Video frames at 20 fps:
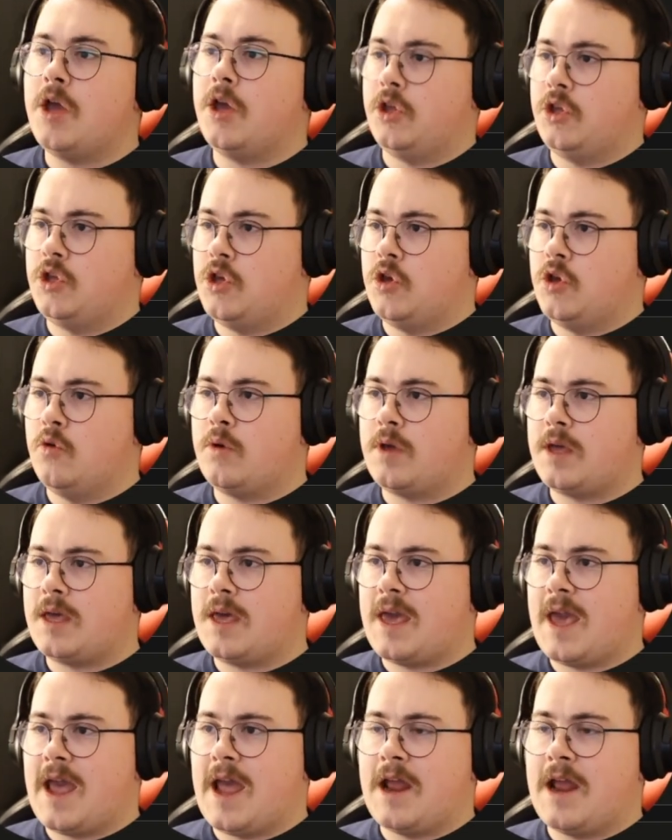You
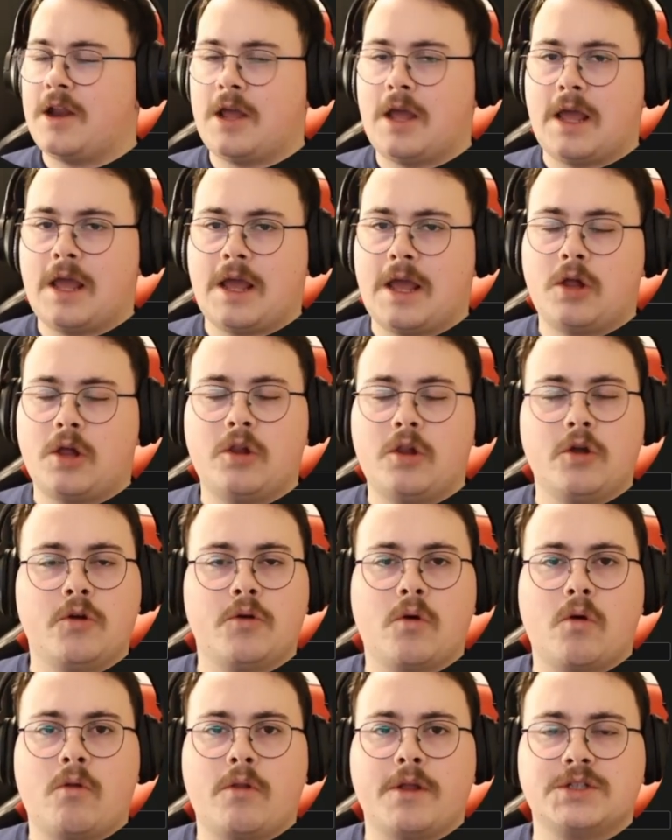can include
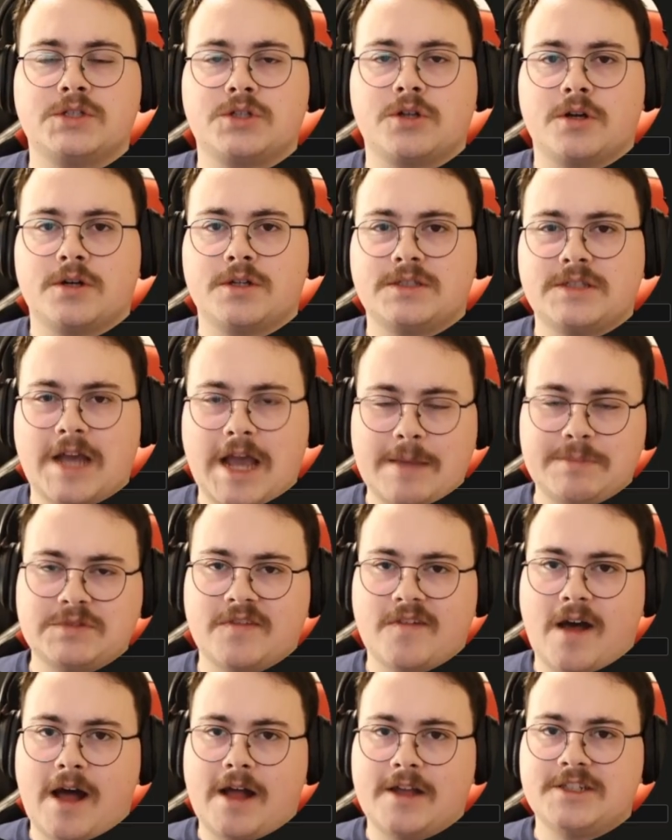only certain types of
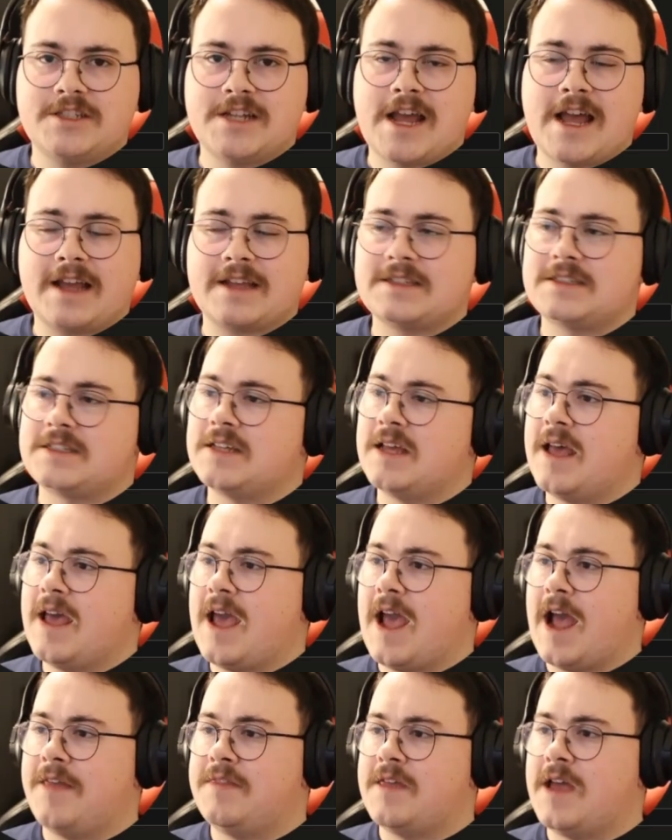objects,
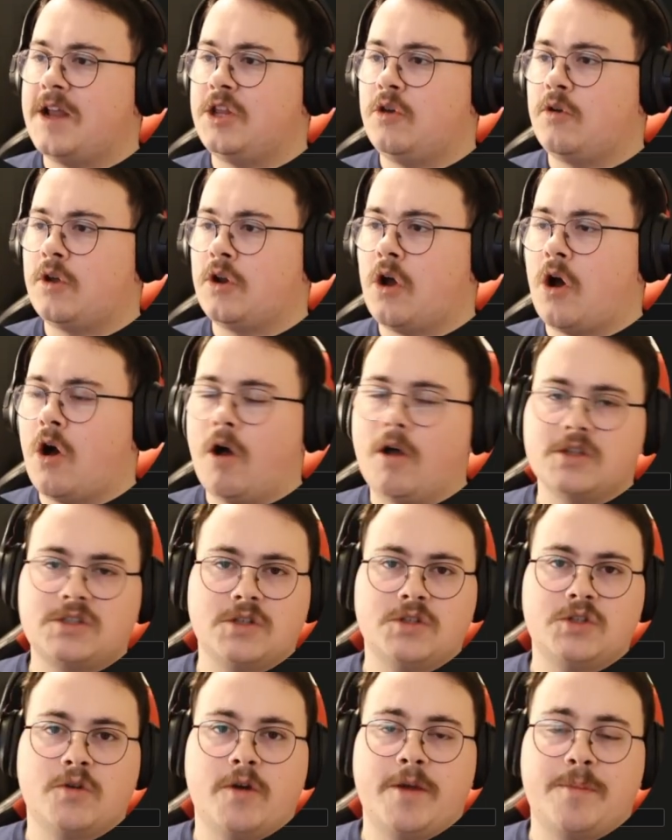and then you can also
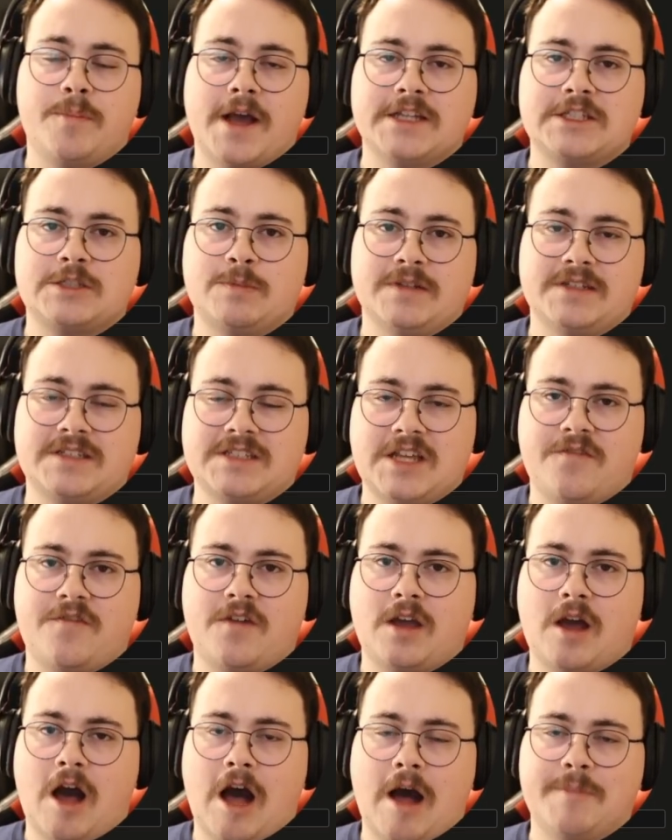do it by
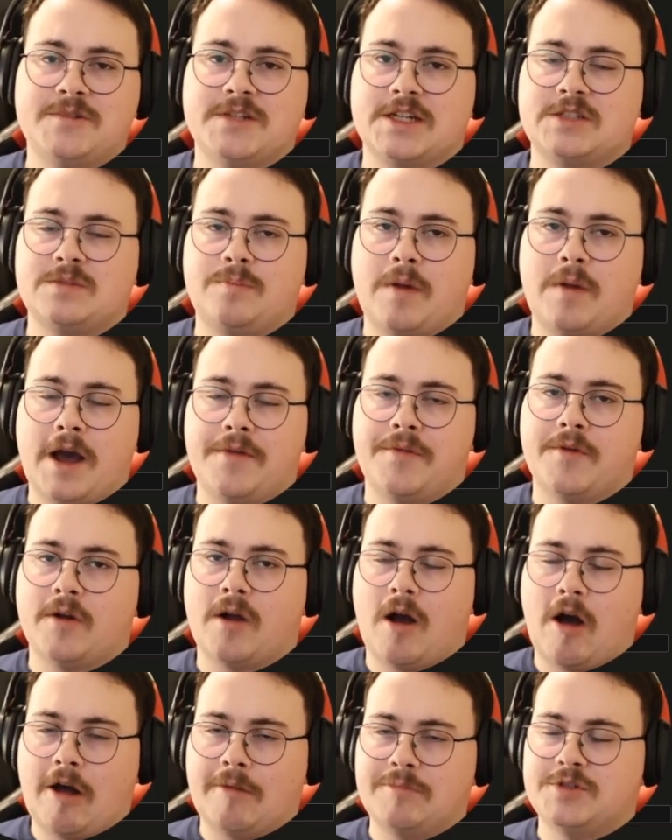specific objects by their
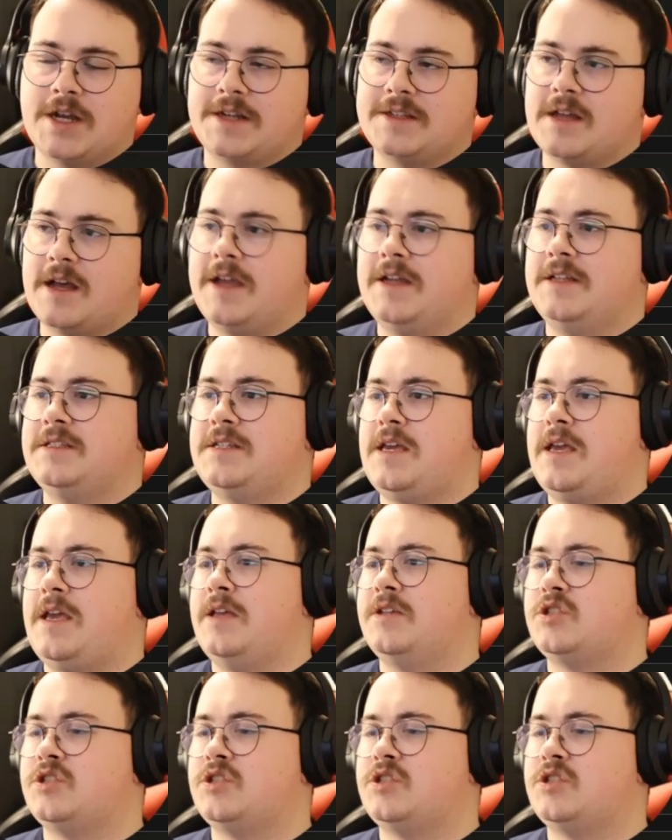object ID.